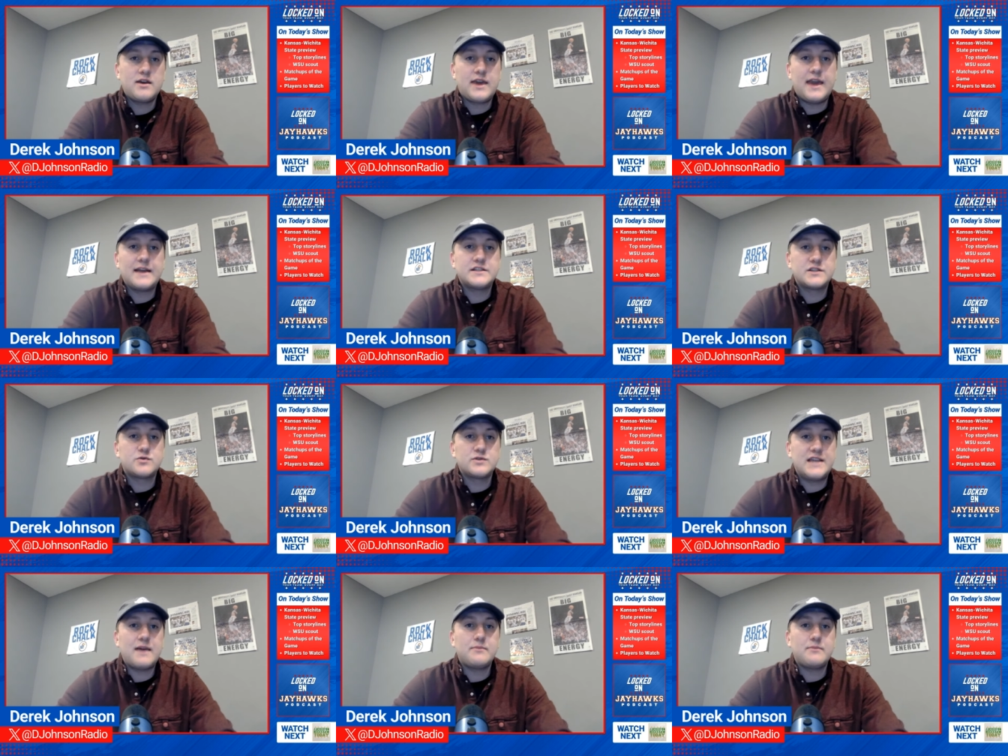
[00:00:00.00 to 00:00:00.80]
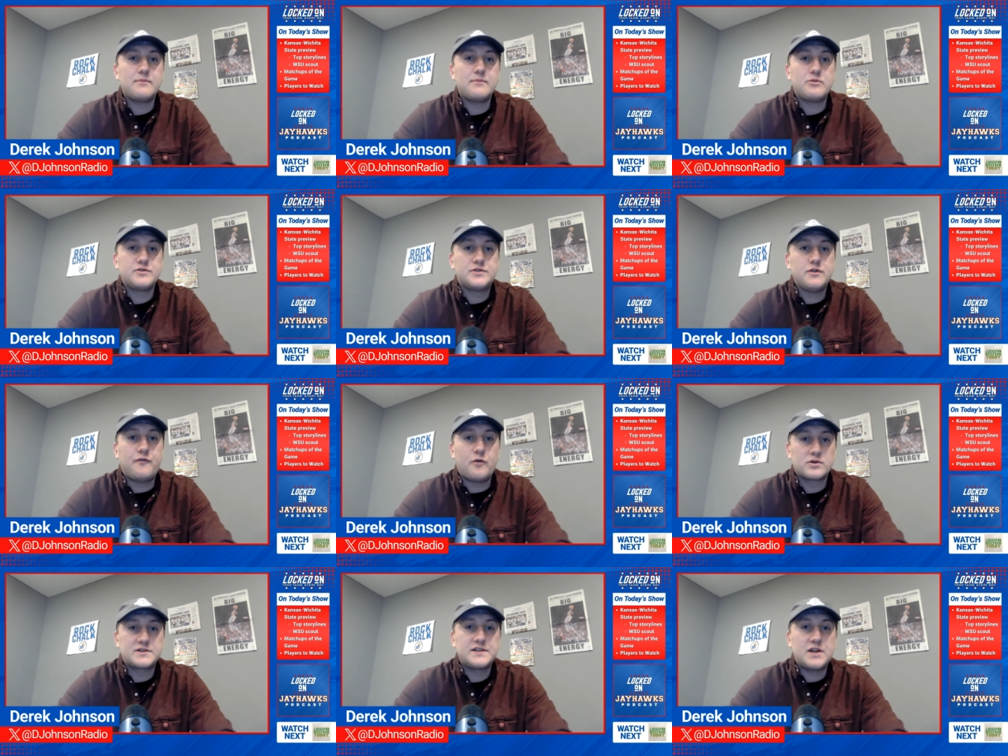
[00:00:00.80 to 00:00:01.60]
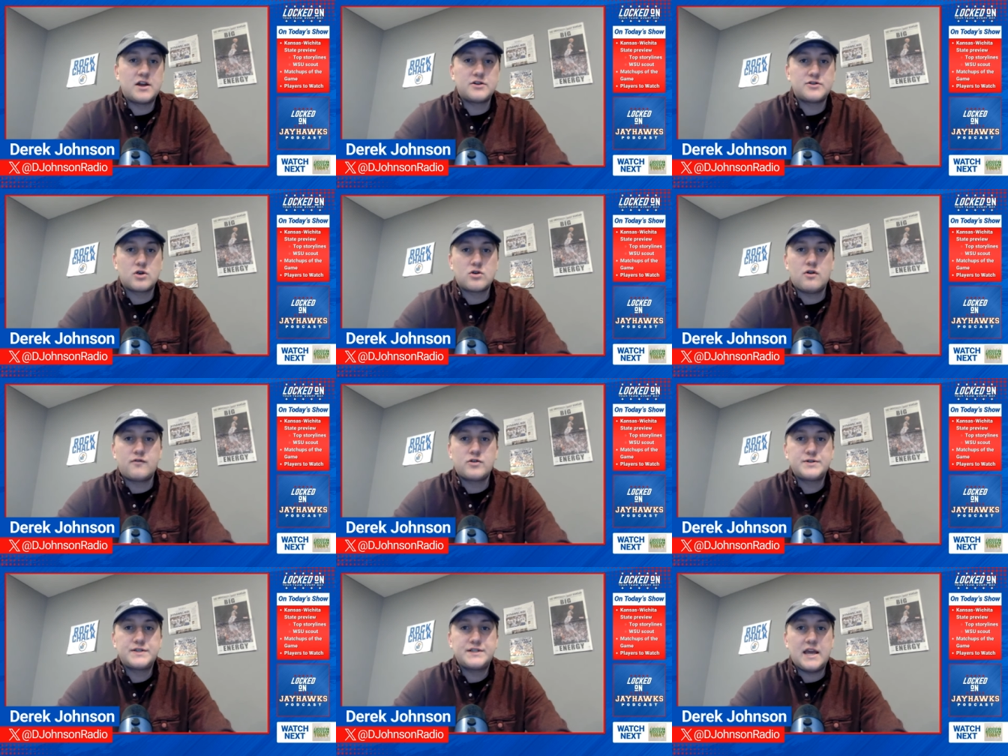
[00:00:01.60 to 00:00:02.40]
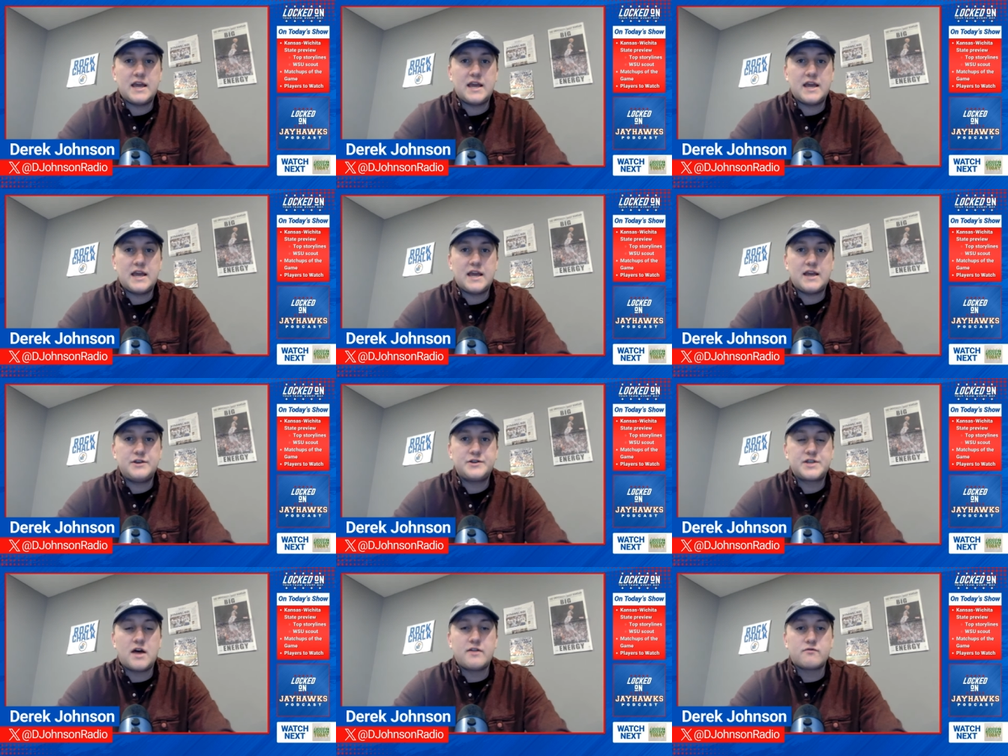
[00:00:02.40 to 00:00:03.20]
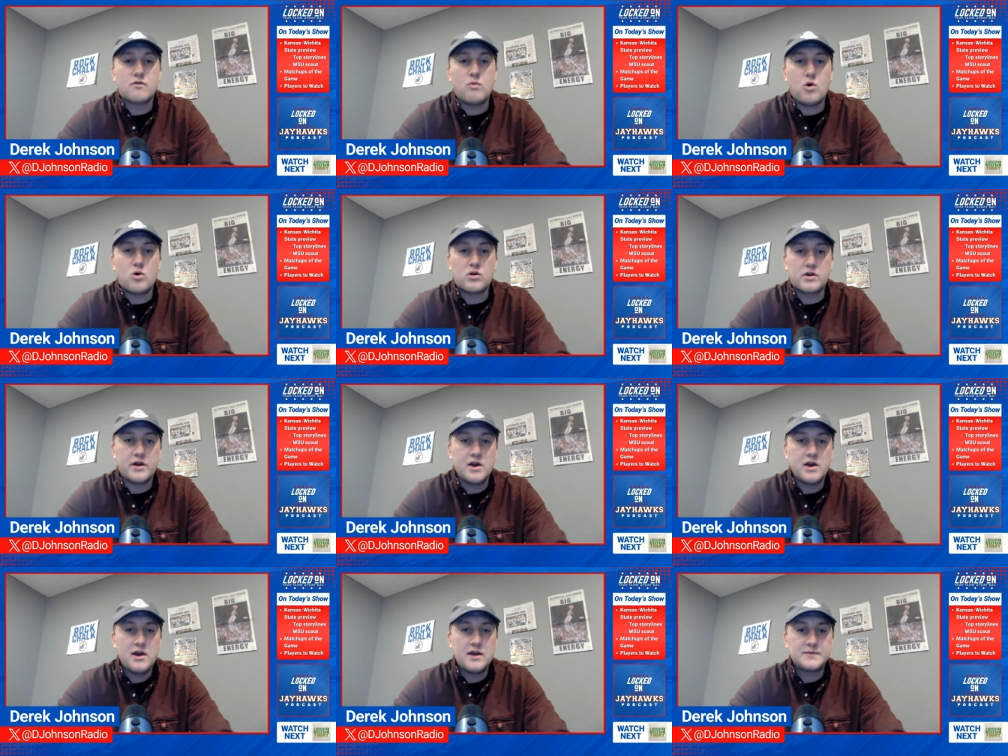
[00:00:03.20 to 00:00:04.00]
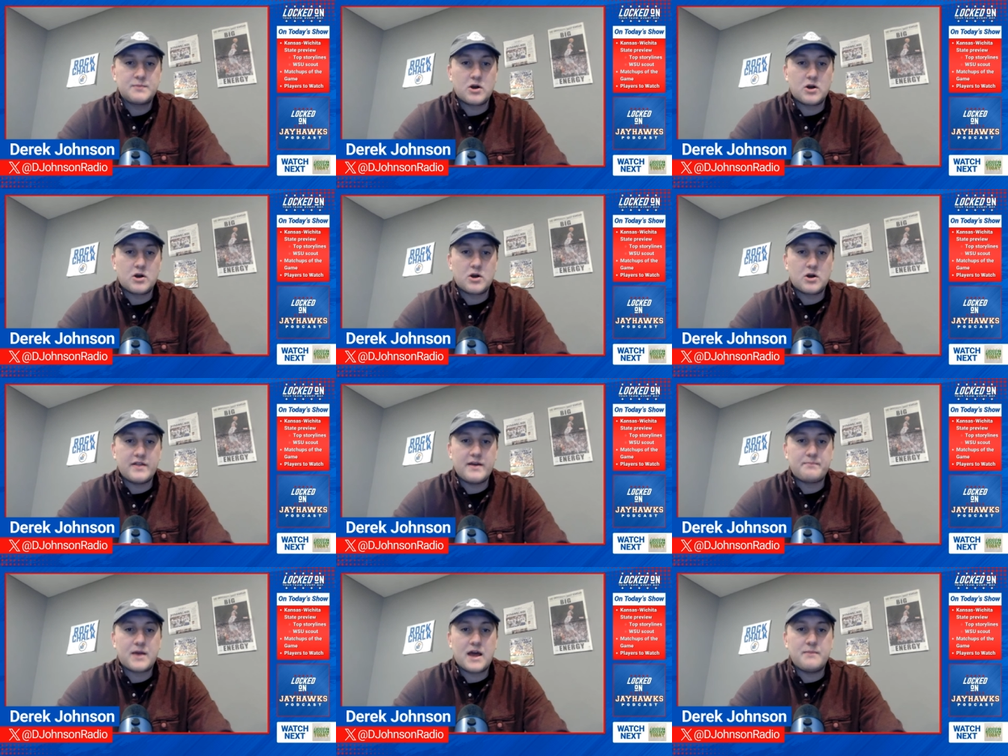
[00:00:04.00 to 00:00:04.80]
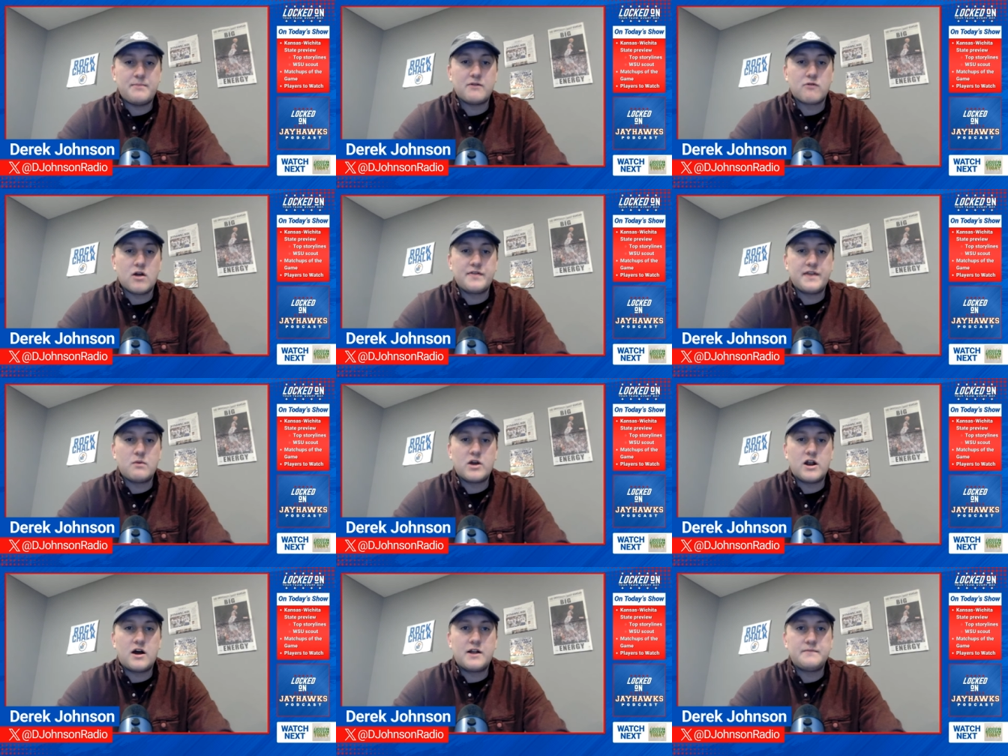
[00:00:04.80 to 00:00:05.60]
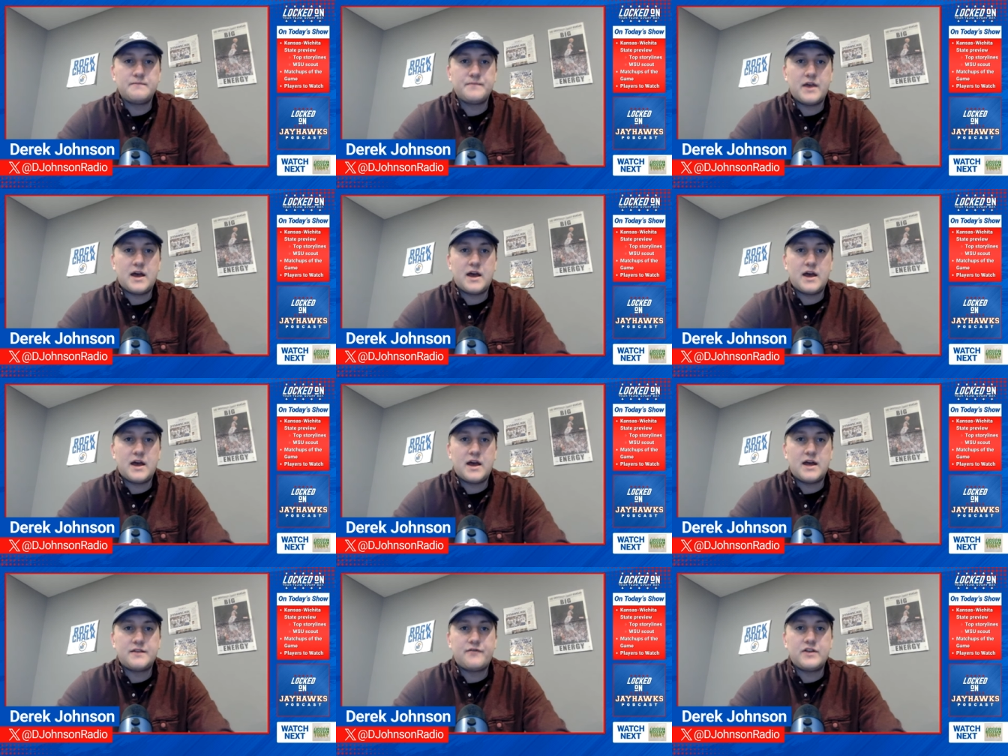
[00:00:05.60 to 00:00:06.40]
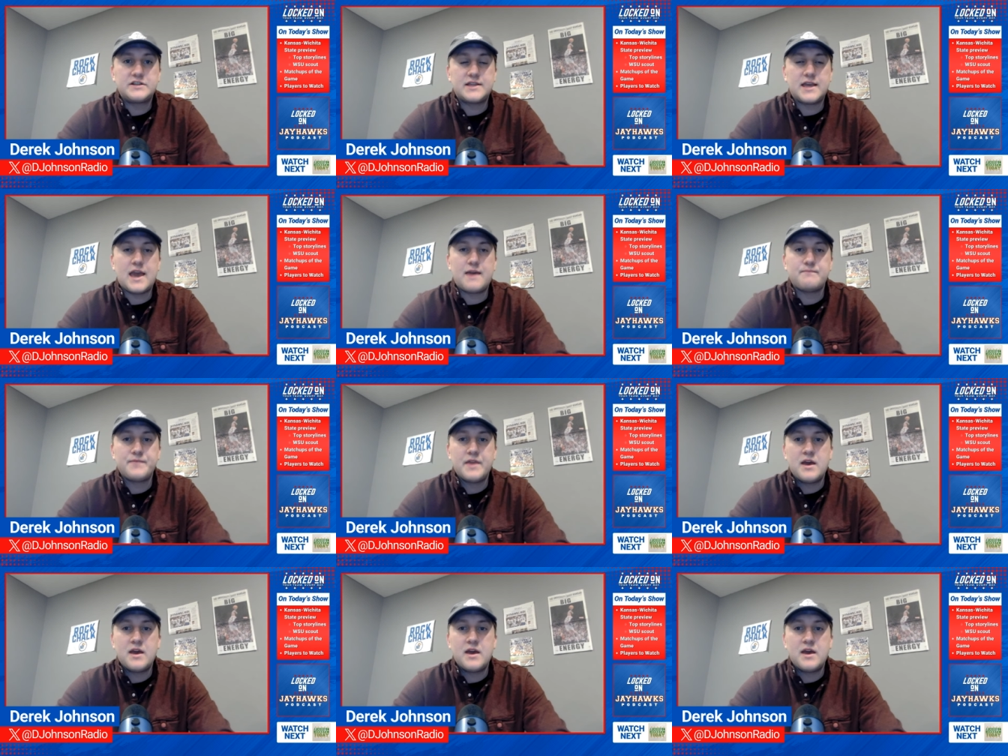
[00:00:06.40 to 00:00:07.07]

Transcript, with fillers: Kansas was able to force a ton of turnovers, and you saw the reward as part of that kind of big run they went on uh, to finish the game